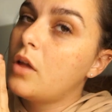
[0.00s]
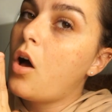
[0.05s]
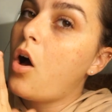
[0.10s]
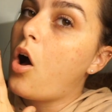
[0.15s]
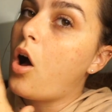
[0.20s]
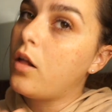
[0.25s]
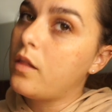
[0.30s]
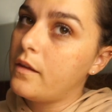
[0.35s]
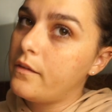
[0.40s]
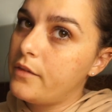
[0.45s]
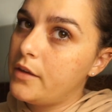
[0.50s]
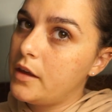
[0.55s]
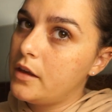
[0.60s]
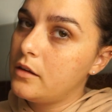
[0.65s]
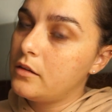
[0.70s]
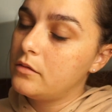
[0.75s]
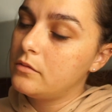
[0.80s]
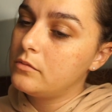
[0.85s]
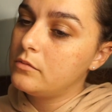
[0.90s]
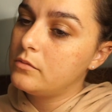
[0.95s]
All of
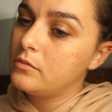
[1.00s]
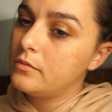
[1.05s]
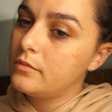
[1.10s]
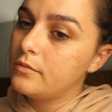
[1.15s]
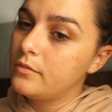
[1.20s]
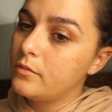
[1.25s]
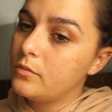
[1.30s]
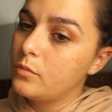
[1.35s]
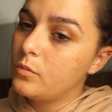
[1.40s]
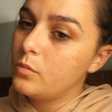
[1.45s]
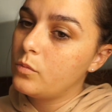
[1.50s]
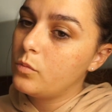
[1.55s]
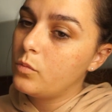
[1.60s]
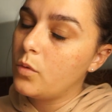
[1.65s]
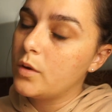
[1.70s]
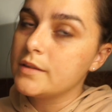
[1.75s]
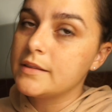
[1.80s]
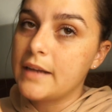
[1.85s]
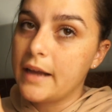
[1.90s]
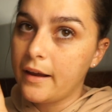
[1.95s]
it
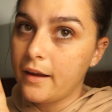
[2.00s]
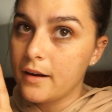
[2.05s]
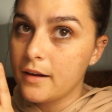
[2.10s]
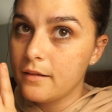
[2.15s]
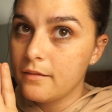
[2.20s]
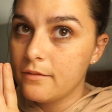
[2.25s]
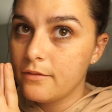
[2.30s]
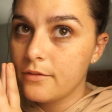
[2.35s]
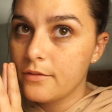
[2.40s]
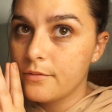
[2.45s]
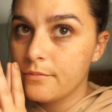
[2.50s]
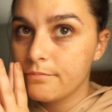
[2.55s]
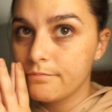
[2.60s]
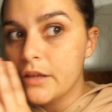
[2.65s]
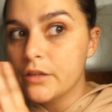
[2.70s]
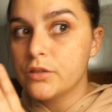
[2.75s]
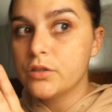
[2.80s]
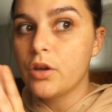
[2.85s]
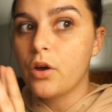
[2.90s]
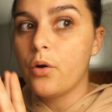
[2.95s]
was negative.
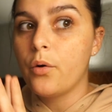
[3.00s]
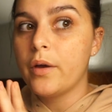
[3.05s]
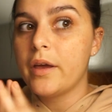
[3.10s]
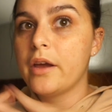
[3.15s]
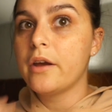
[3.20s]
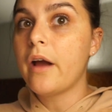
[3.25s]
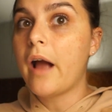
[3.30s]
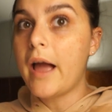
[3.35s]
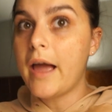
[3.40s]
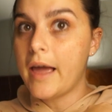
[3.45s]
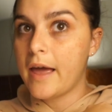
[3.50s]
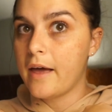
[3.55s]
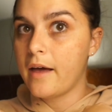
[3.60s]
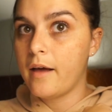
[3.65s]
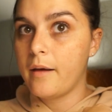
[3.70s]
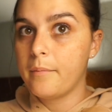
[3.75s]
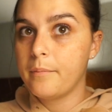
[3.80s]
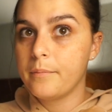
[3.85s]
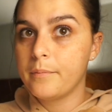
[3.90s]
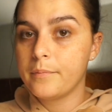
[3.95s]
So here I
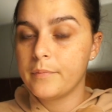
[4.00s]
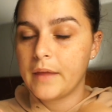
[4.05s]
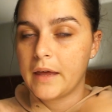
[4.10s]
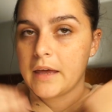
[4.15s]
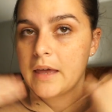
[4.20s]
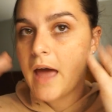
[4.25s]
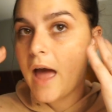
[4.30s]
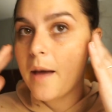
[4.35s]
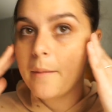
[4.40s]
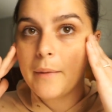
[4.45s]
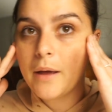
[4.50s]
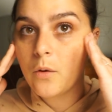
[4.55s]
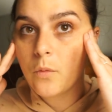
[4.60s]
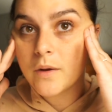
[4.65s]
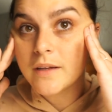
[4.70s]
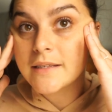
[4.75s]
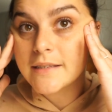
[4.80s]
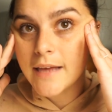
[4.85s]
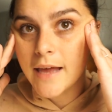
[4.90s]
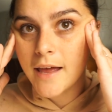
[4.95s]
am, like at my
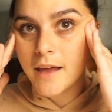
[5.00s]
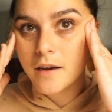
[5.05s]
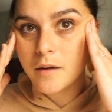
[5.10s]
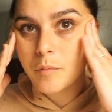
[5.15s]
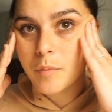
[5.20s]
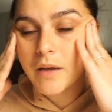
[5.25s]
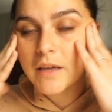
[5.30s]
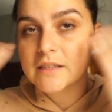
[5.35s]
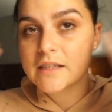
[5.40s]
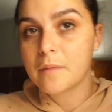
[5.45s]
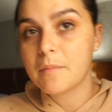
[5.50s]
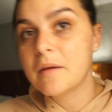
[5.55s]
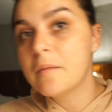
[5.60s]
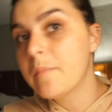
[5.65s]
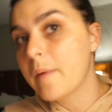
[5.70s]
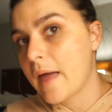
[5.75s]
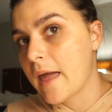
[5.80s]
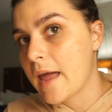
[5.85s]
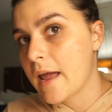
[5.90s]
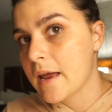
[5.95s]
wit's end because I'm in
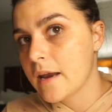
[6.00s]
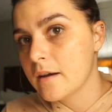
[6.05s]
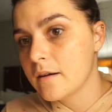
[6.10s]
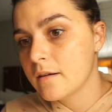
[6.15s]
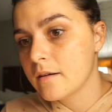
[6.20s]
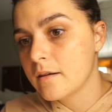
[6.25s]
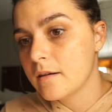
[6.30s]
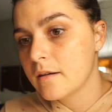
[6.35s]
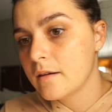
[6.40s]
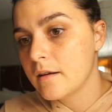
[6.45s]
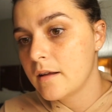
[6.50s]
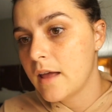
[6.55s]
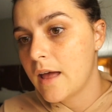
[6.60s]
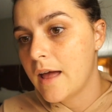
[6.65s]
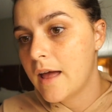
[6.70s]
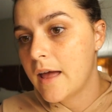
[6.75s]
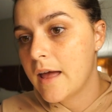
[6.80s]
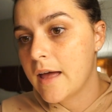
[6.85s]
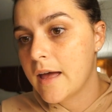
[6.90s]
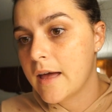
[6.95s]
pain
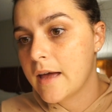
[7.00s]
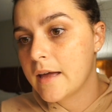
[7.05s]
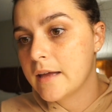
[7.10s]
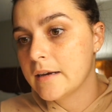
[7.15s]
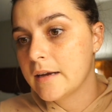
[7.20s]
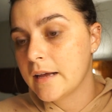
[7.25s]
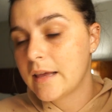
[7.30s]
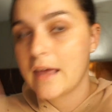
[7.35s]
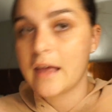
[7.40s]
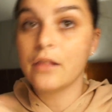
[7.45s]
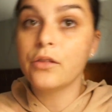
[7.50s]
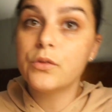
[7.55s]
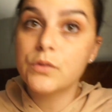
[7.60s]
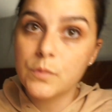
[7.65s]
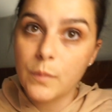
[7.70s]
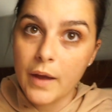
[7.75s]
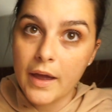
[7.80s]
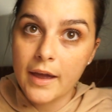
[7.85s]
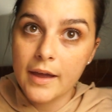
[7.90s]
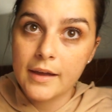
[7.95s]
and I can't lose
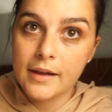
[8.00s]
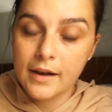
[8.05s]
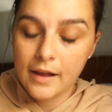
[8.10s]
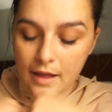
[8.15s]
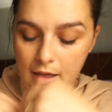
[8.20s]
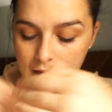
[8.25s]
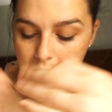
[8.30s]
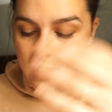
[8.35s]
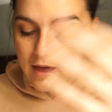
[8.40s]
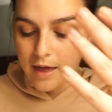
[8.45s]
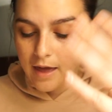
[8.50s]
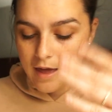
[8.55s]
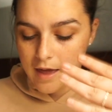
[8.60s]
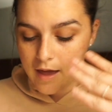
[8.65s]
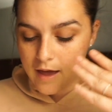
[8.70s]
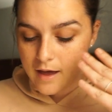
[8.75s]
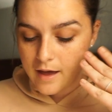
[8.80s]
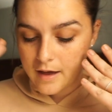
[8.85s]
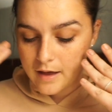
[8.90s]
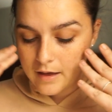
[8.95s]
weight
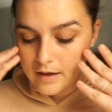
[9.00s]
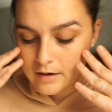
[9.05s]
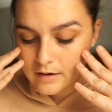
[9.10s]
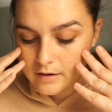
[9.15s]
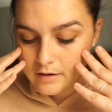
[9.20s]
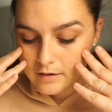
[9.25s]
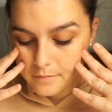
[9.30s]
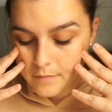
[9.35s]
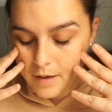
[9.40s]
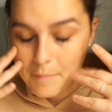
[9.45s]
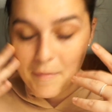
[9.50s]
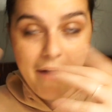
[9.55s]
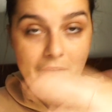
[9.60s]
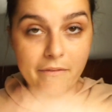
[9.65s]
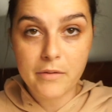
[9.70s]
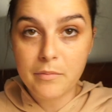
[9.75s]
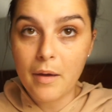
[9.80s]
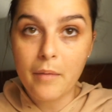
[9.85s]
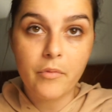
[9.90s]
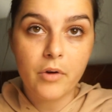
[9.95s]
and I'm
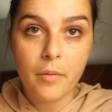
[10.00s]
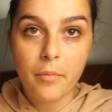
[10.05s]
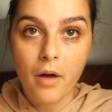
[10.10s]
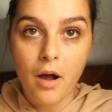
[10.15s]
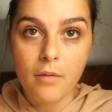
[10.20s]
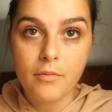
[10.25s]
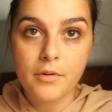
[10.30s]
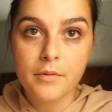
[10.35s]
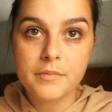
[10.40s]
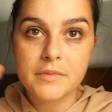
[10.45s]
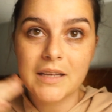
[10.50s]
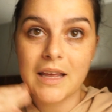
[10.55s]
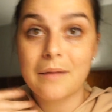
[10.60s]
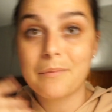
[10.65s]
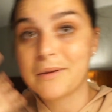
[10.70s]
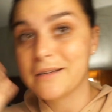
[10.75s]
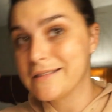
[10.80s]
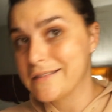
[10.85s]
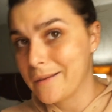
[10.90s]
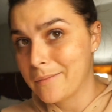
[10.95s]
having memory problems and
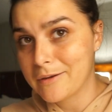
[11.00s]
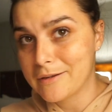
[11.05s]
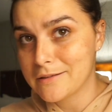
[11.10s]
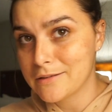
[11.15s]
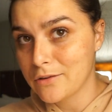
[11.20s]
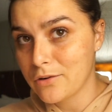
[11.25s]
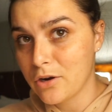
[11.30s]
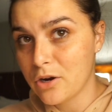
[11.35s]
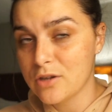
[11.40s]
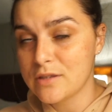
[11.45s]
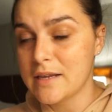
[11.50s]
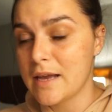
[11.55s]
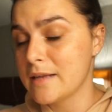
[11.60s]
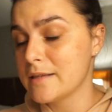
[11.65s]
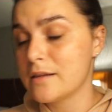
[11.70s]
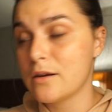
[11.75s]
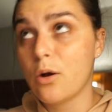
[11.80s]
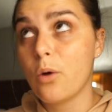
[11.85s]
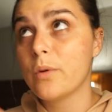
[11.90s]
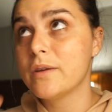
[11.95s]
my stomach still hurts as
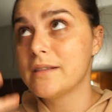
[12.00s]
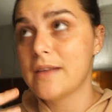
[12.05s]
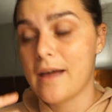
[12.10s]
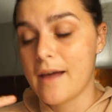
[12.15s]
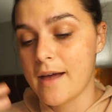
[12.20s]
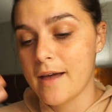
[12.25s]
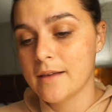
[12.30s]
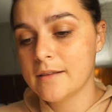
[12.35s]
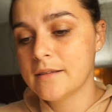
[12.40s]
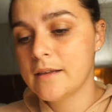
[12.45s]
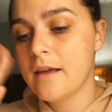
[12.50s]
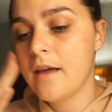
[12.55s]
it always has.